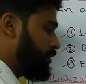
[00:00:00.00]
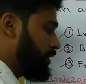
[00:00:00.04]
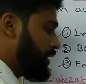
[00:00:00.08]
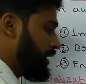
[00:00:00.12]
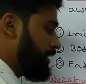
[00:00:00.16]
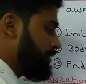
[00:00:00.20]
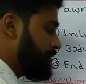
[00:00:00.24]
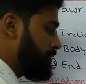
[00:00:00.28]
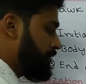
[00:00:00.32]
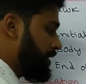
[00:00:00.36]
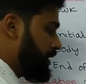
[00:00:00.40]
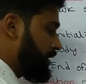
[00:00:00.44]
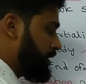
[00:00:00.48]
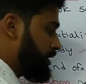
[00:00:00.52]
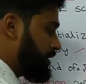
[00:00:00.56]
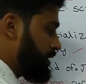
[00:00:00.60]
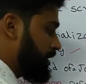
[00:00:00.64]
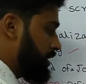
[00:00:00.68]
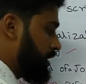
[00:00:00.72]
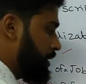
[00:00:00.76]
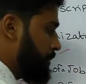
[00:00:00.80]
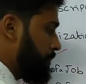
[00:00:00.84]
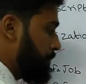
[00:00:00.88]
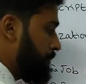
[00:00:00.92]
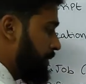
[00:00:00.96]
only
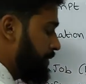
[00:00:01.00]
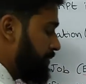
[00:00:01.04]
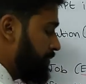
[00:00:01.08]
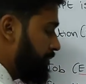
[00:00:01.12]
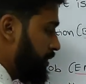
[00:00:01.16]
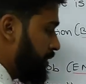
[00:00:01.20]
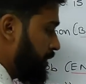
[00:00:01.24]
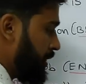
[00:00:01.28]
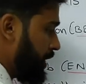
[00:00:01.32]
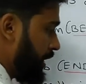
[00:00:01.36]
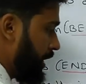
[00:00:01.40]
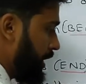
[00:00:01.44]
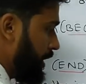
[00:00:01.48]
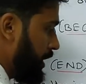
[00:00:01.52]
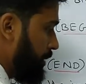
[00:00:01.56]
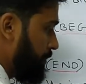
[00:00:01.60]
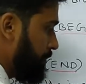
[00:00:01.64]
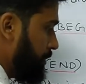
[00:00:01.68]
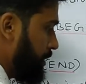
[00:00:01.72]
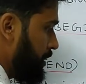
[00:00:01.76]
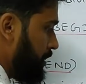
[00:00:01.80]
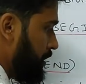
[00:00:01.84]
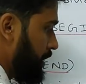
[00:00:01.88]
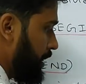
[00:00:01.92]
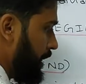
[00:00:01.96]
once before
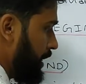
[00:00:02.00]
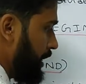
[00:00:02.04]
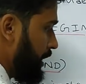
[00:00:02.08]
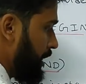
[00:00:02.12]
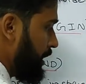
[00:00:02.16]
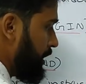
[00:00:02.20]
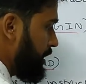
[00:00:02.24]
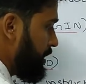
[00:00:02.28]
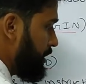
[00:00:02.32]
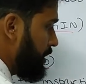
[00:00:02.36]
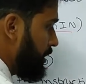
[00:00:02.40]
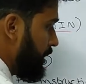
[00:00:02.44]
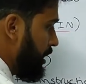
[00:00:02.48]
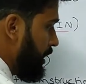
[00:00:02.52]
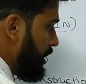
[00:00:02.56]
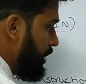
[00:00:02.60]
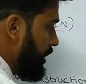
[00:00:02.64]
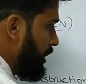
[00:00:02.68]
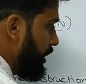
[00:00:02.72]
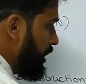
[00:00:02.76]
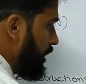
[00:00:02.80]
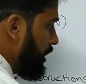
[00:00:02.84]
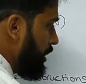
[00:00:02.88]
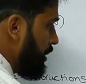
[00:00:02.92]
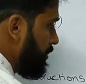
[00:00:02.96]
AWK reads
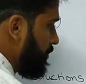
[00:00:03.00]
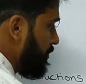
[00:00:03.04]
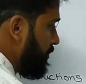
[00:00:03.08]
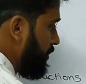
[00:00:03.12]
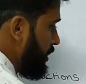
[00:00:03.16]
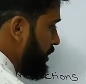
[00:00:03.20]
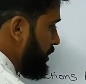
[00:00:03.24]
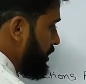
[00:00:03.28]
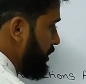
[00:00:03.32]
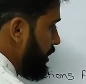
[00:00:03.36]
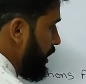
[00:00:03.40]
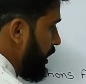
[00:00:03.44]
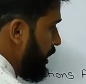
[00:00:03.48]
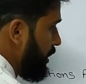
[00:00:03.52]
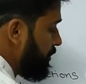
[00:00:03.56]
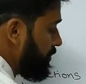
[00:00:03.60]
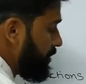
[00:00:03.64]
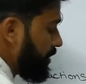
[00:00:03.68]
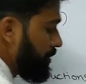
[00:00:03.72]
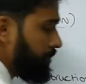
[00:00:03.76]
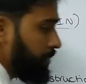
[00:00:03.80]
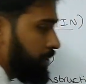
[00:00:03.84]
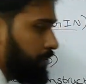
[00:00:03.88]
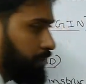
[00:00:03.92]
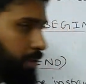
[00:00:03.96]
the first line from